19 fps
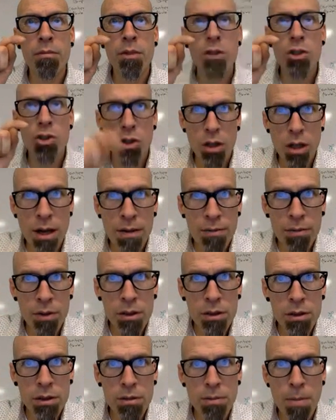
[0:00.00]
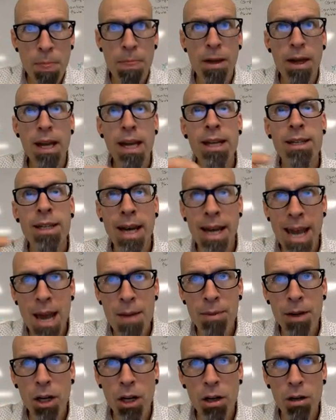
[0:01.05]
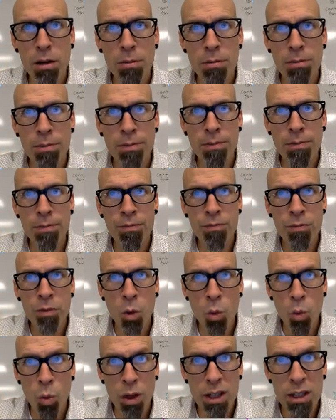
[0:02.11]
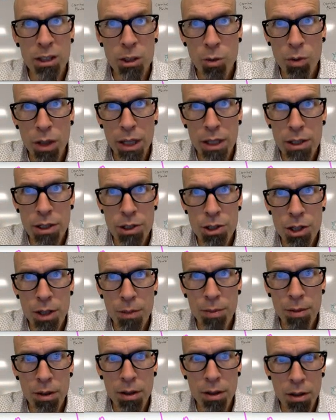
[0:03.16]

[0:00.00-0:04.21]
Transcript: circumference and diameter, what is the relationship?